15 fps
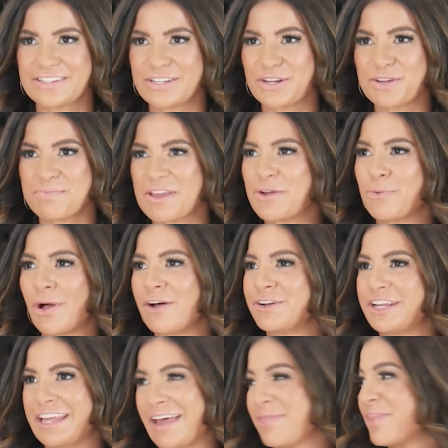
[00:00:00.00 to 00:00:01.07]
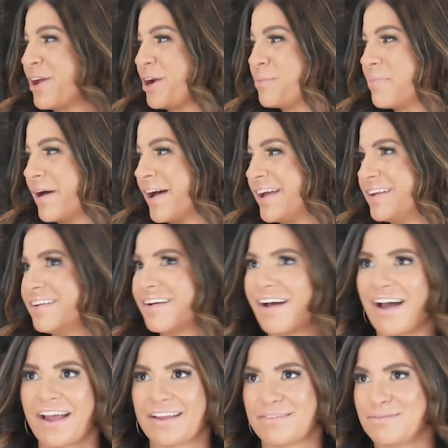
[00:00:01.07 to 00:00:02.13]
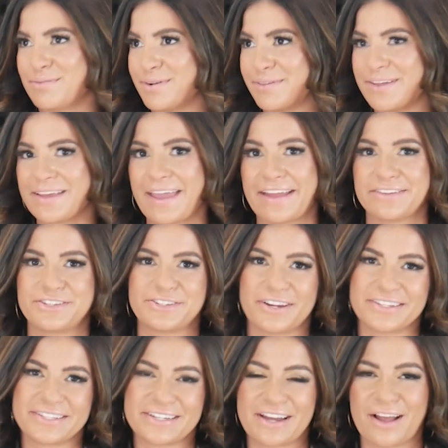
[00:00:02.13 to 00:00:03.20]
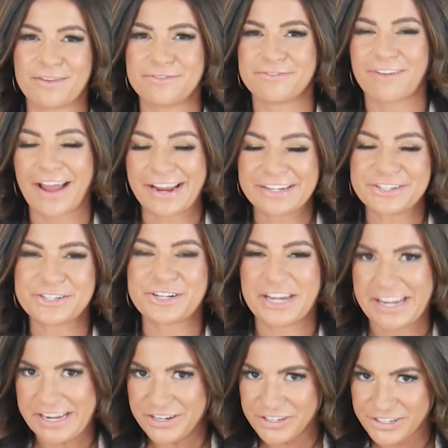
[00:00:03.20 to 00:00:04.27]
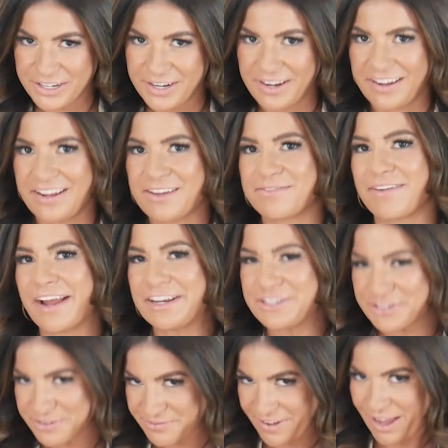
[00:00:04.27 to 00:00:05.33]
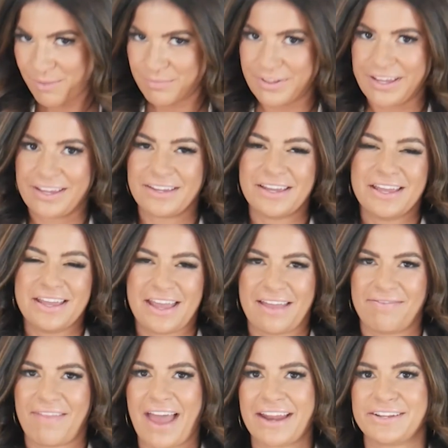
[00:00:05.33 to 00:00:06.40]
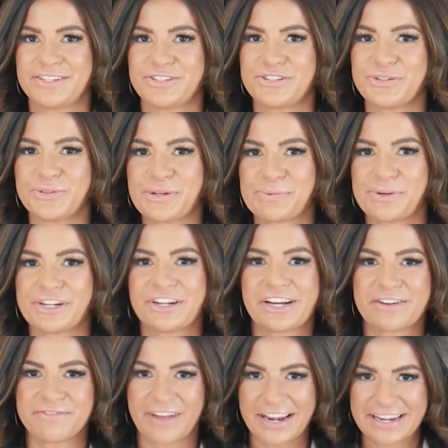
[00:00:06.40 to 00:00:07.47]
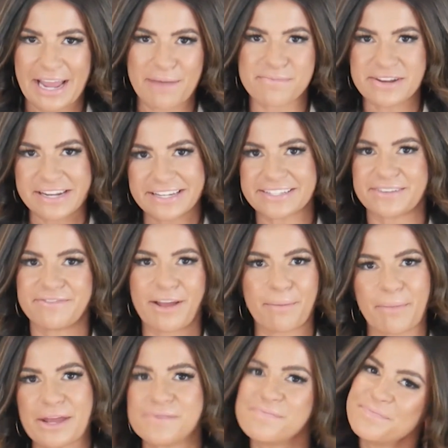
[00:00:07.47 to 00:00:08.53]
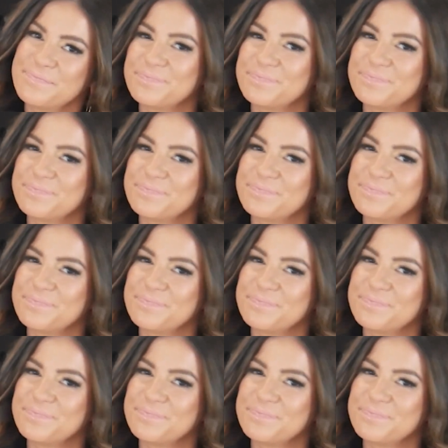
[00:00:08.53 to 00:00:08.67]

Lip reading: took me a while to get there, but I really can't stress enough. Find your niche, find your family, and that is truly where you're going to find happiness in vet med.